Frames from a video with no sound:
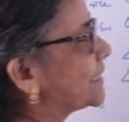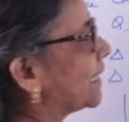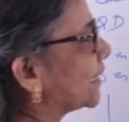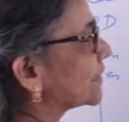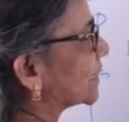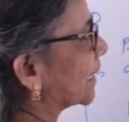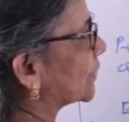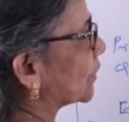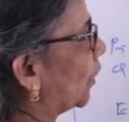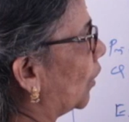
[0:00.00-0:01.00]
a
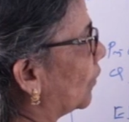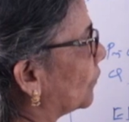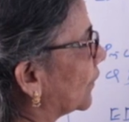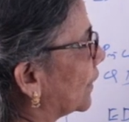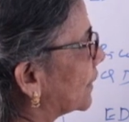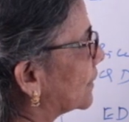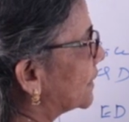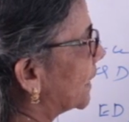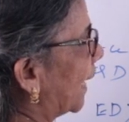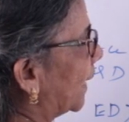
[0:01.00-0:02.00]
result of
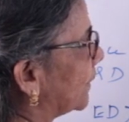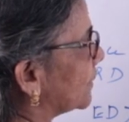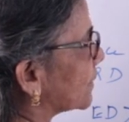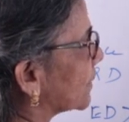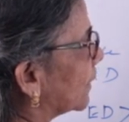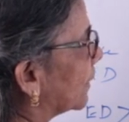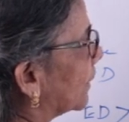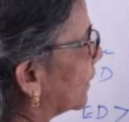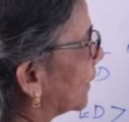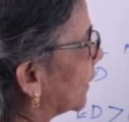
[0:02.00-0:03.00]
change
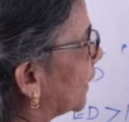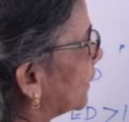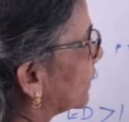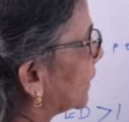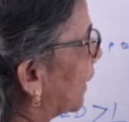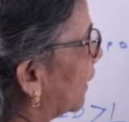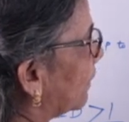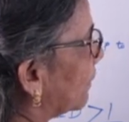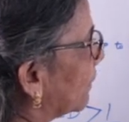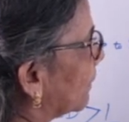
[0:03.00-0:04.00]
in
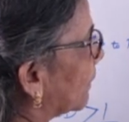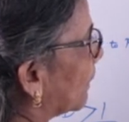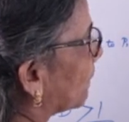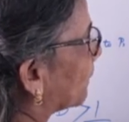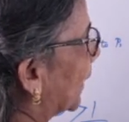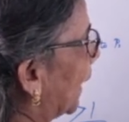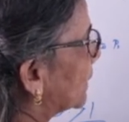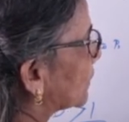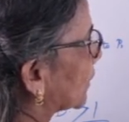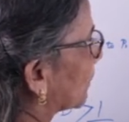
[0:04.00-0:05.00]
the price of the